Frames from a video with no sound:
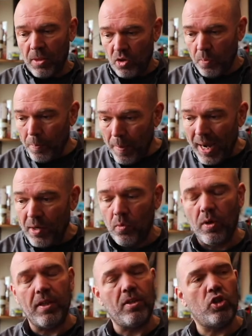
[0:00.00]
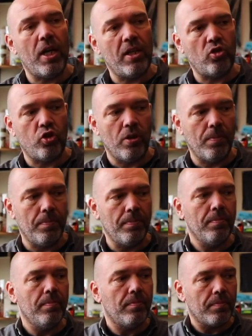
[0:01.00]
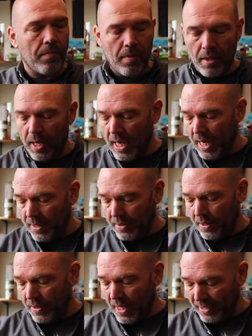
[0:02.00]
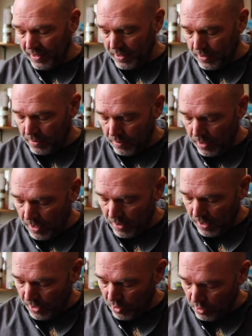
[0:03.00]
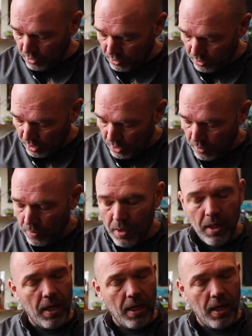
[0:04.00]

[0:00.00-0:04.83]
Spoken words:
You might want to change them, and that's it. And then you're good to go.